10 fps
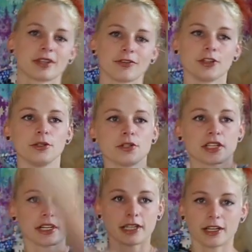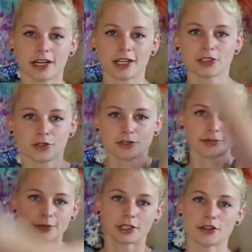If you do decide to get an Astral
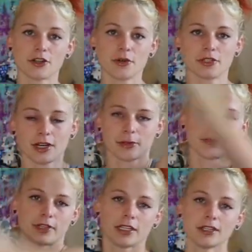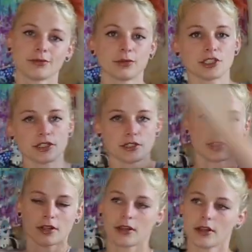or get the new Atomic B, which
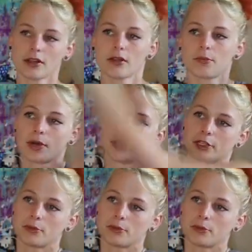is probably